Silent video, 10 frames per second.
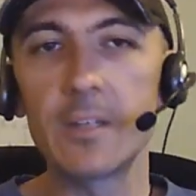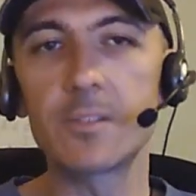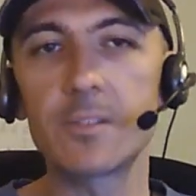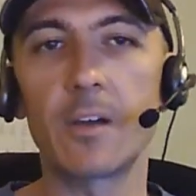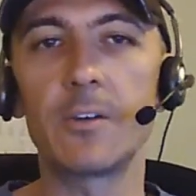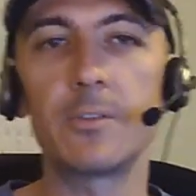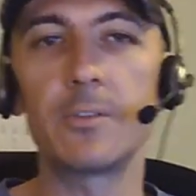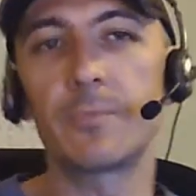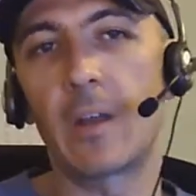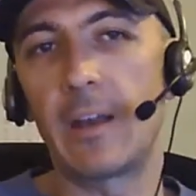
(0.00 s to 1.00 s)
So
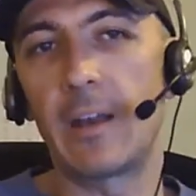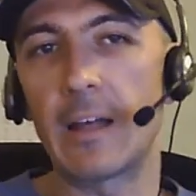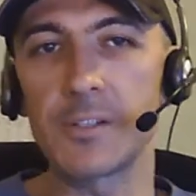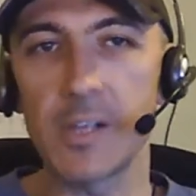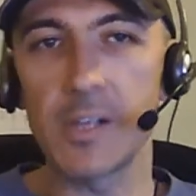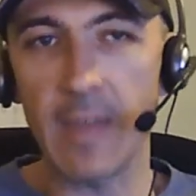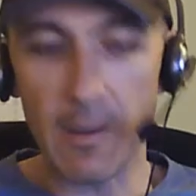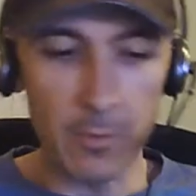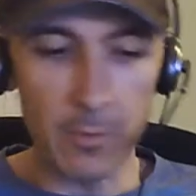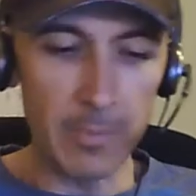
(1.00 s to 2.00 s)
an analogy of
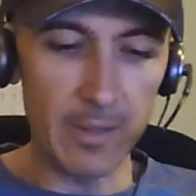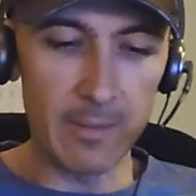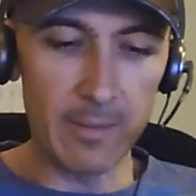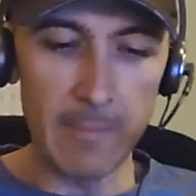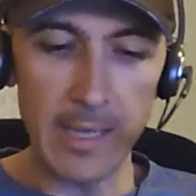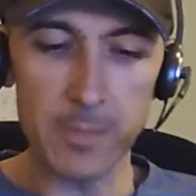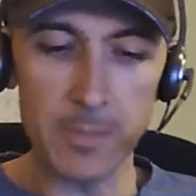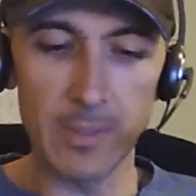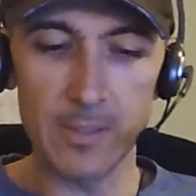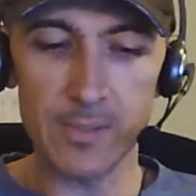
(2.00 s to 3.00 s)
that would be that
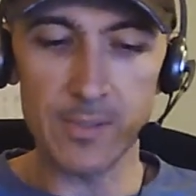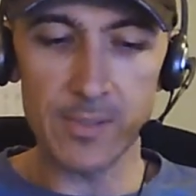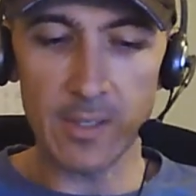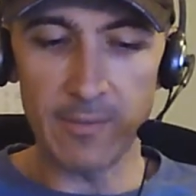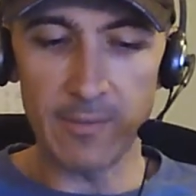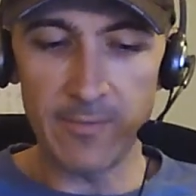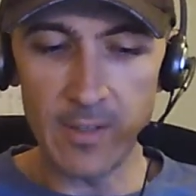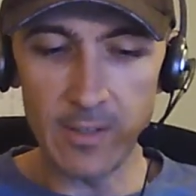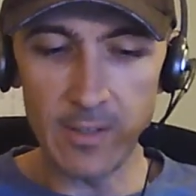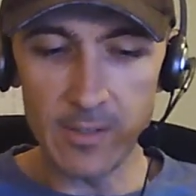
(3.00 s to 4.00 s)
management is
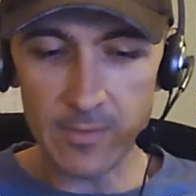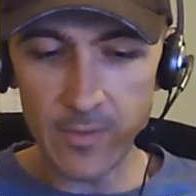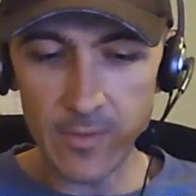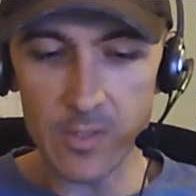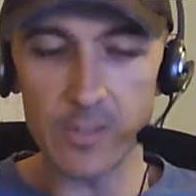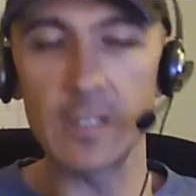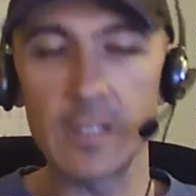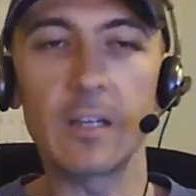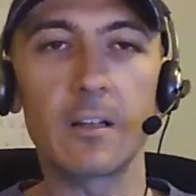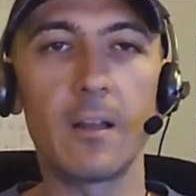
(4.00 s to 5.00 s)
efficiency
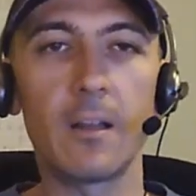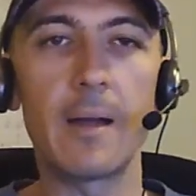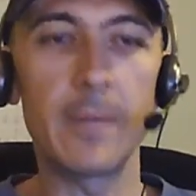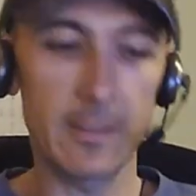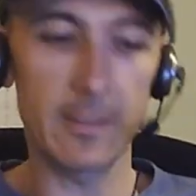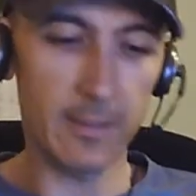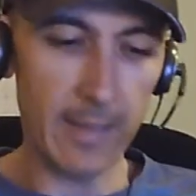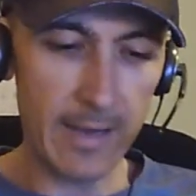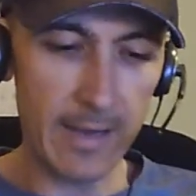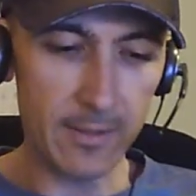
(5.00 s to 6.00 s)
in climbing the
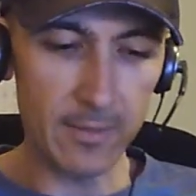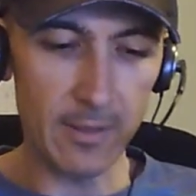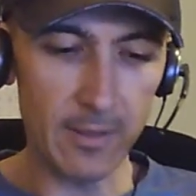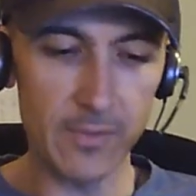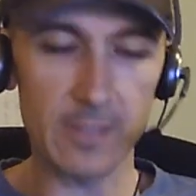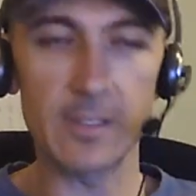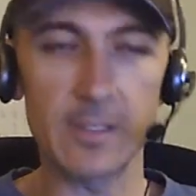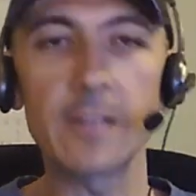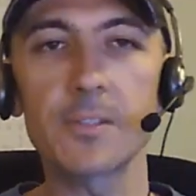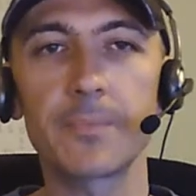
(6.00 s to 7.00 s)
ladder of
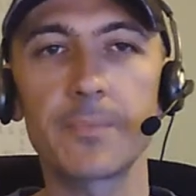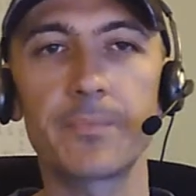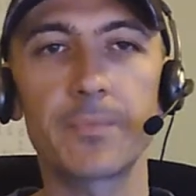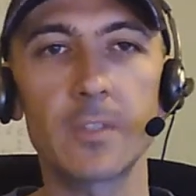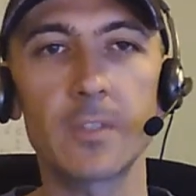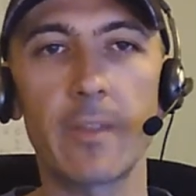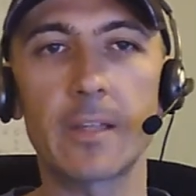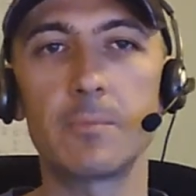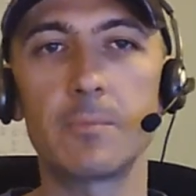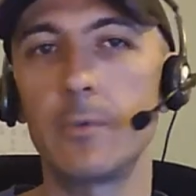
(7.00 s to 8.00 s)
success. So
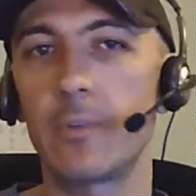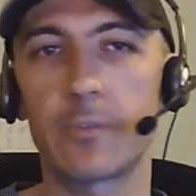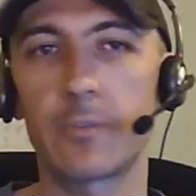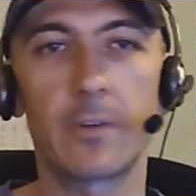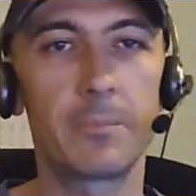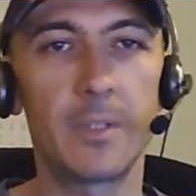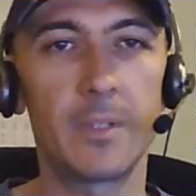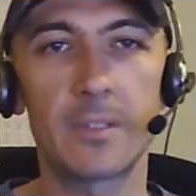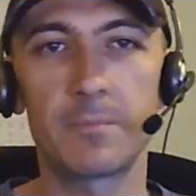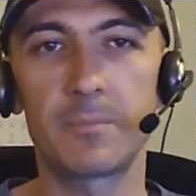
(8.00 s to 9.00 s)
that's moving from
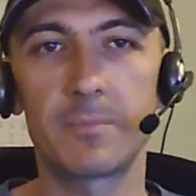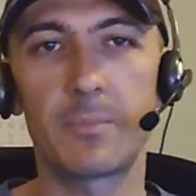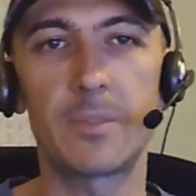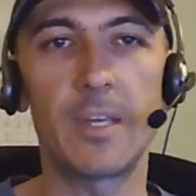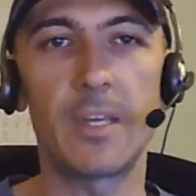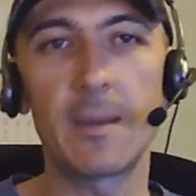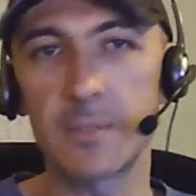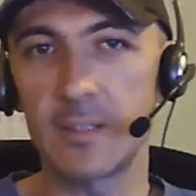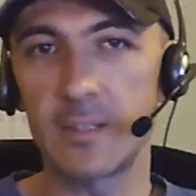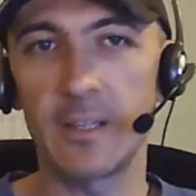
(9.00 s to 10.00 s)
your TM
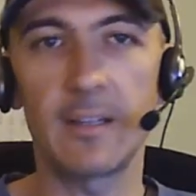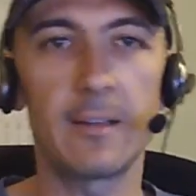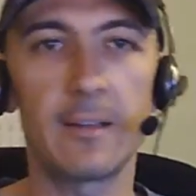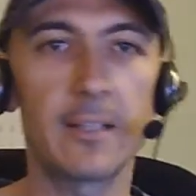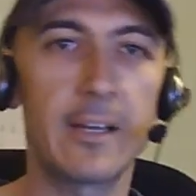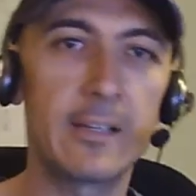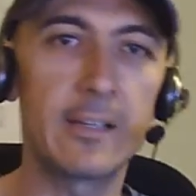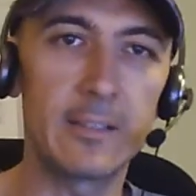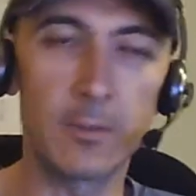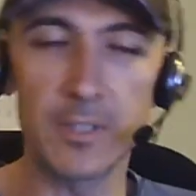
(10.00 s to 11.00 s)
to
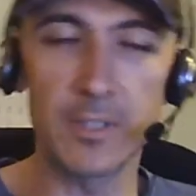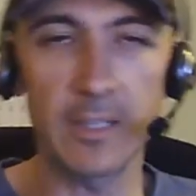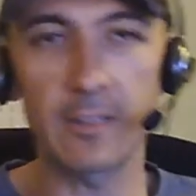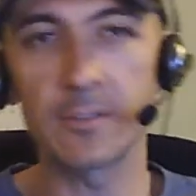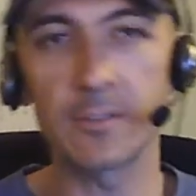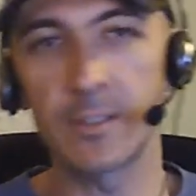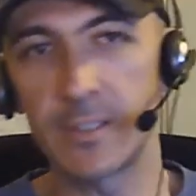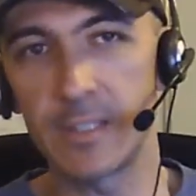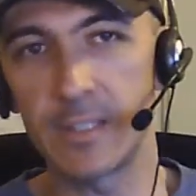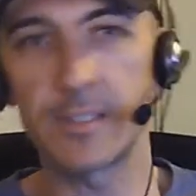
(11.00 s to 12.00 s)
TLA or TL to
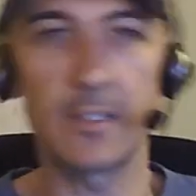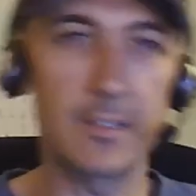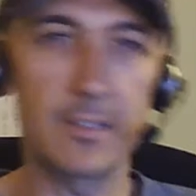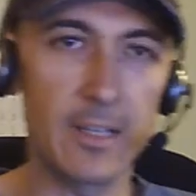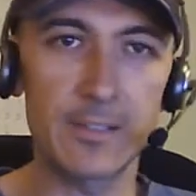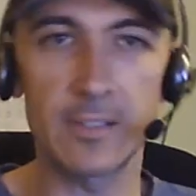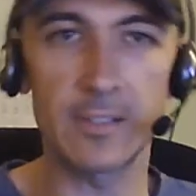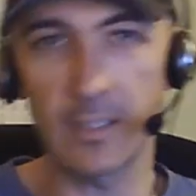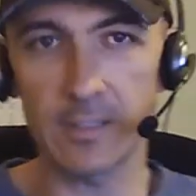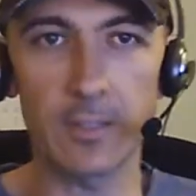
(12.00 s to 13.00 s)
TC to
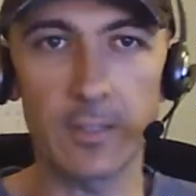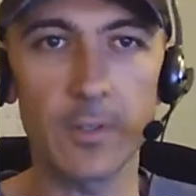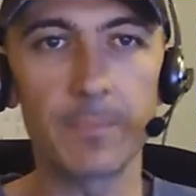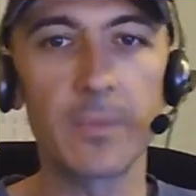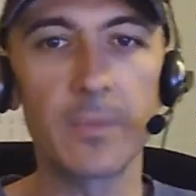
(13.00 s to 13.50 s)
SD, etc.